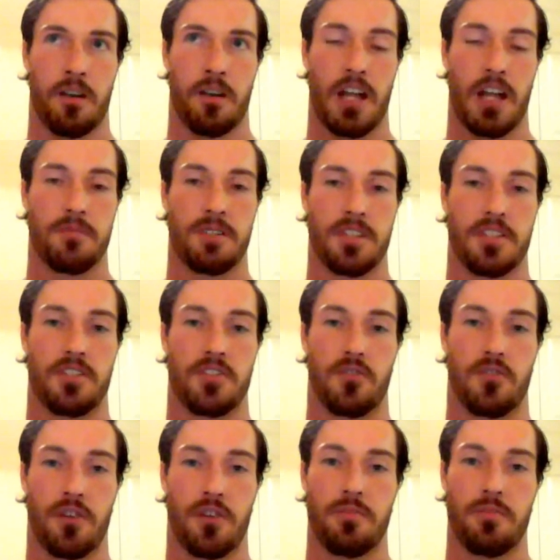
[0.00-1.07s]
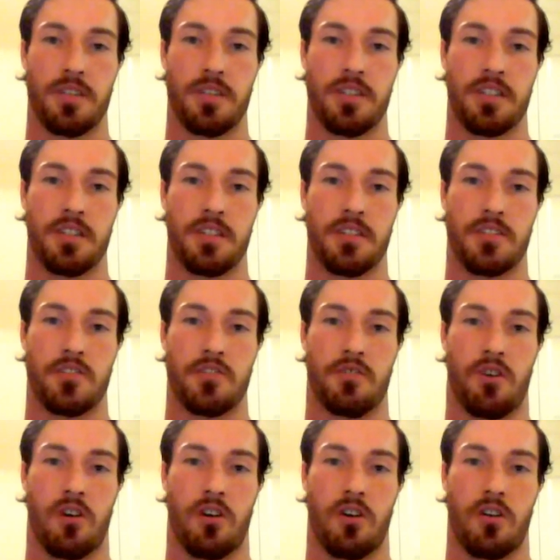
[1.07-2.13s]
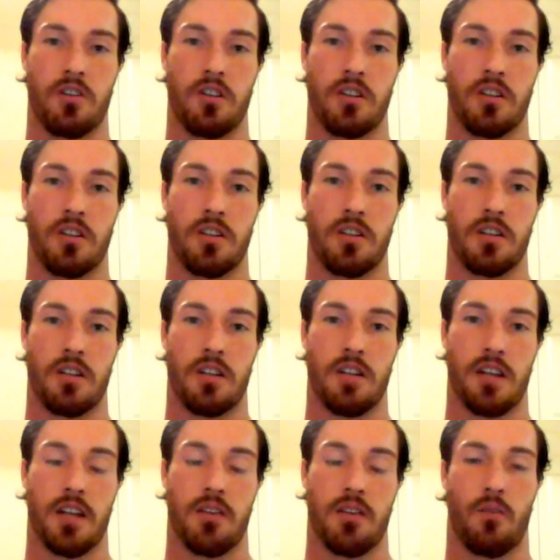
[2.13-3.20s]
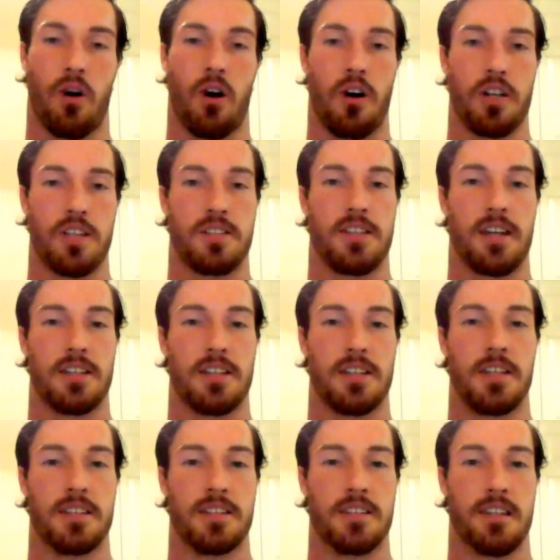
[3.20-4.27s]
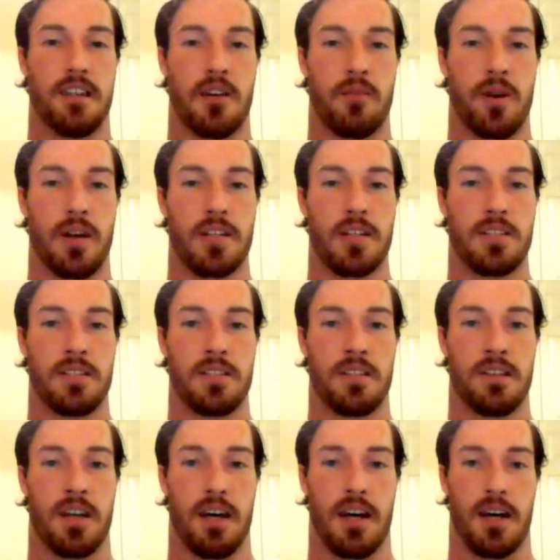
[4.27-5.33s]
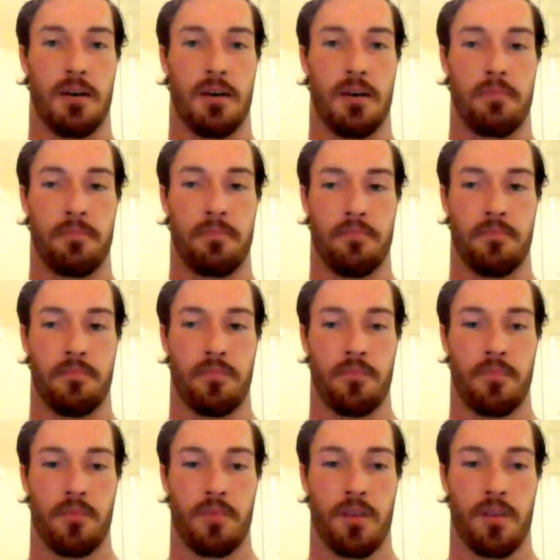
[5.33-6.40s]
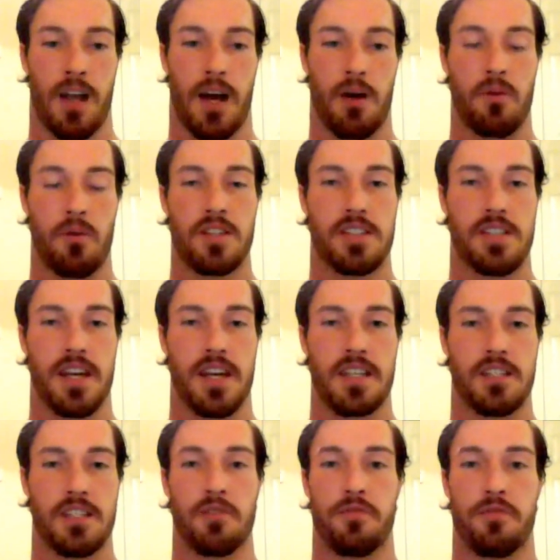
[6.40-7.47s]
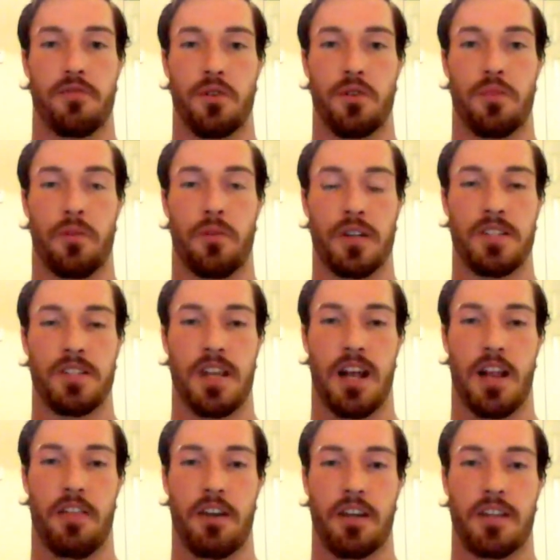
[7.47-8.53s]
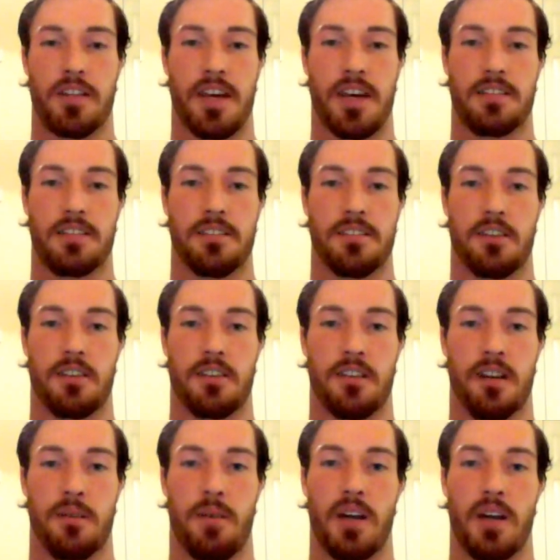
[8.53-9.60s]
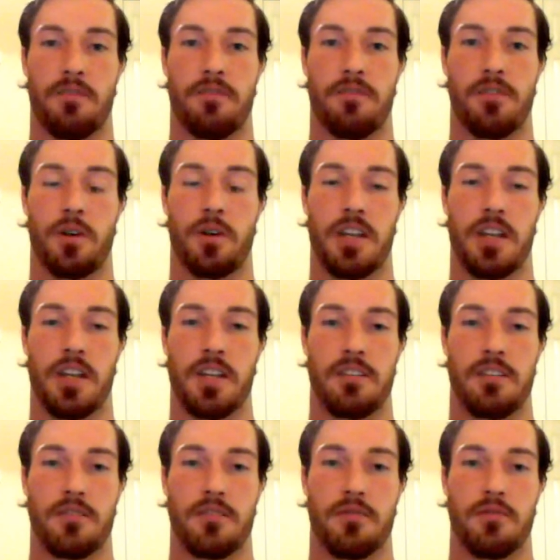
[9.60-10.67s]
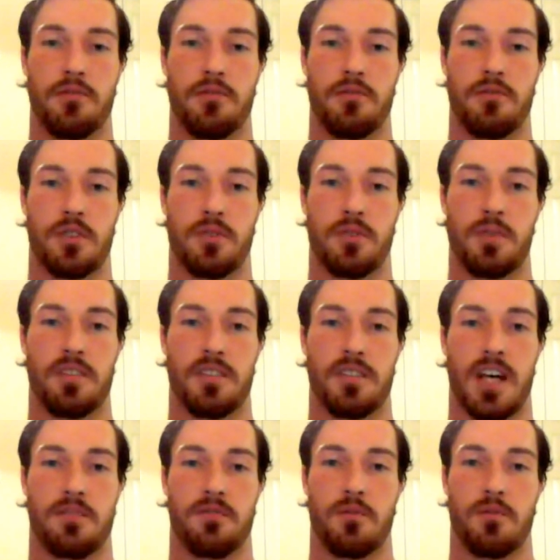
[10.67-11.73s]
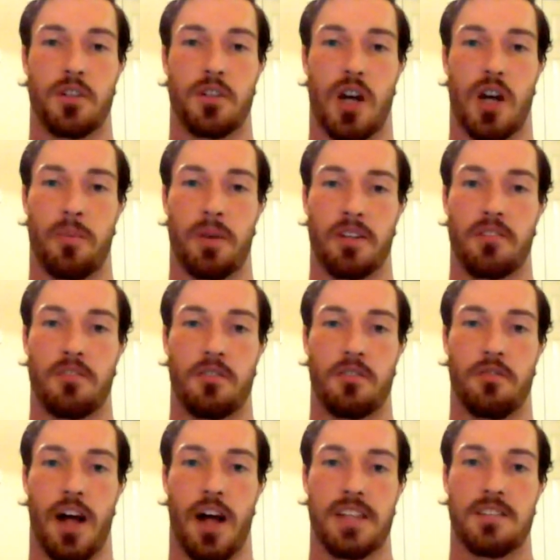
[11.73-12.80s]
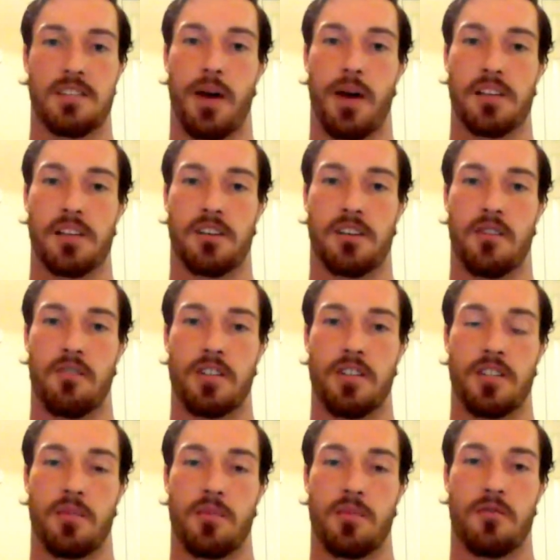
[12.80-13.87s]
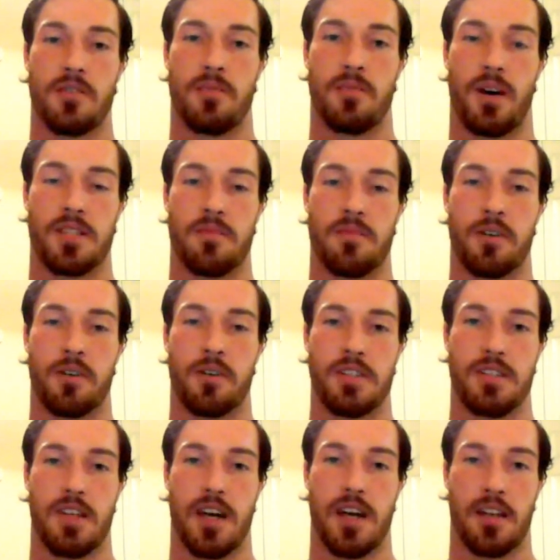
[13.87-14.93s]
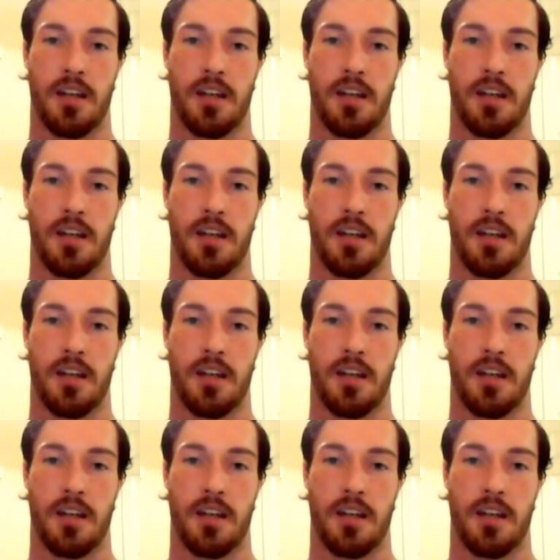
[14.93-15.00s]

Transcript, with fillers: Caleb's extremely strong and raw in his techniques in a lot of ways. Um, I wouldn't say he's the most fluid person, and I think it takes a certain amount of fluidity to, to be successful when you're dropping into the flats and pass coverage and some of the responsibilities